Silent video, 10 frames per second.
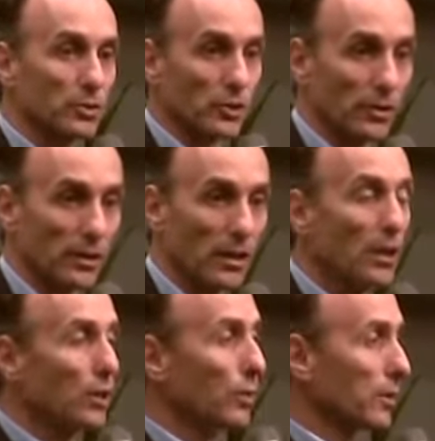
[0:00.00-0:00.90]
from a
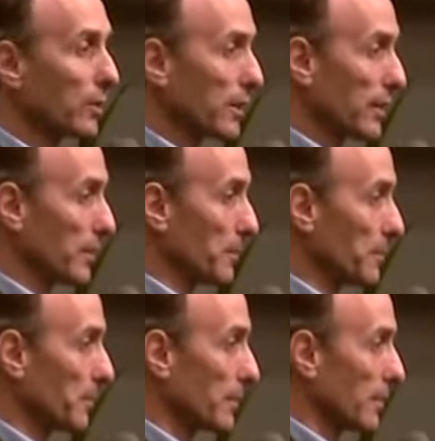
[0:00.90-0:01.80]
jury who
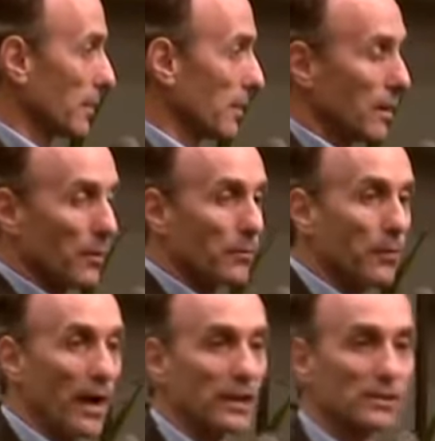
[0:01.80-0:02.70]
agreed.
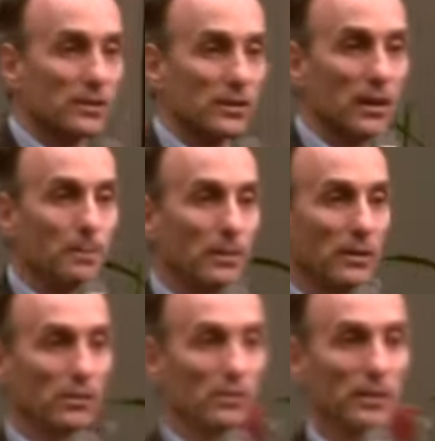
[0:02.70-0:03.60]
Fox
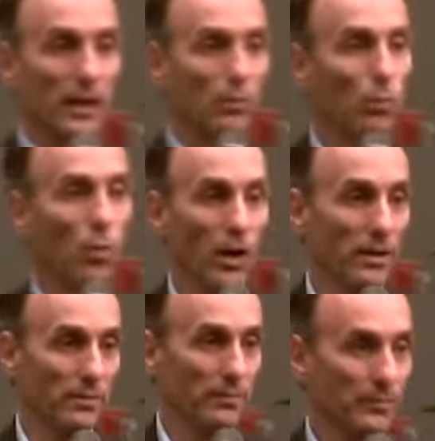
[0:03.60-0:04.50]
appealed and
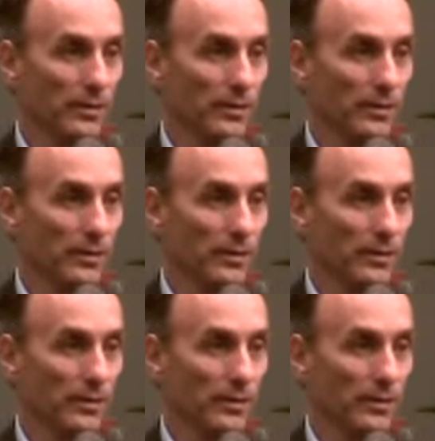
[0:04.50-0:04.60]
won.